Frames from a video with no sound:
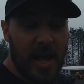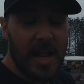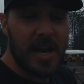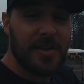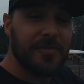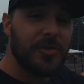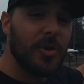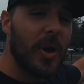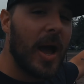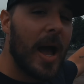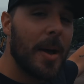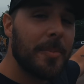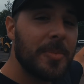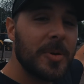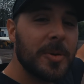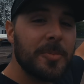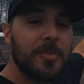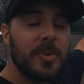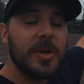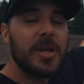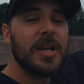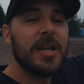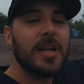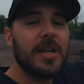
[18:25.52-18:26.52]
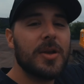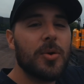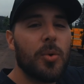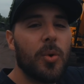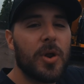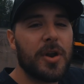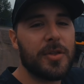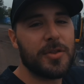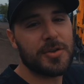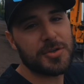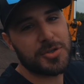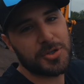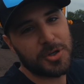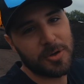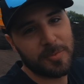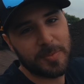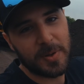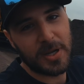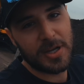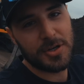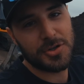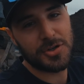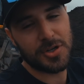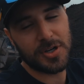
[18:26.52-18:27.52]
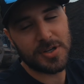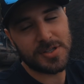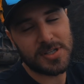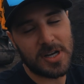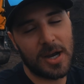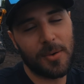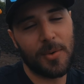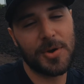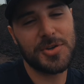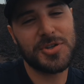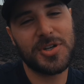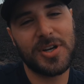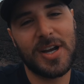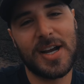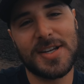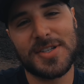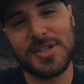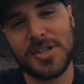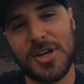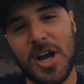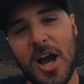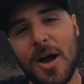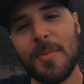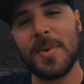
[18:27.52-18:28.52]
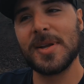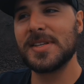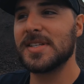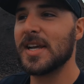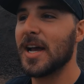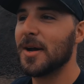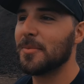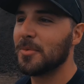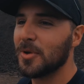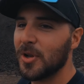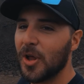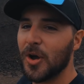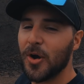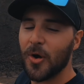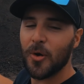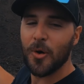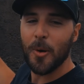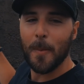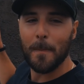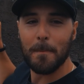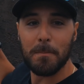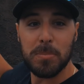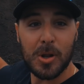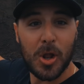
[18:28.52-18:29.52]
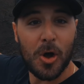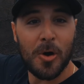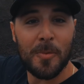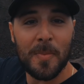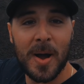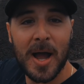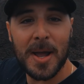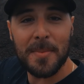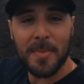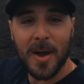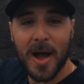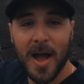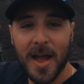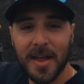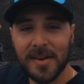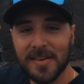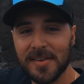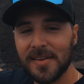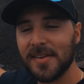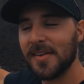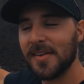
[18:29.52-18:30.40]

And if you happen to be one of those true patriots, I want you guys to comment down below, blow my mind.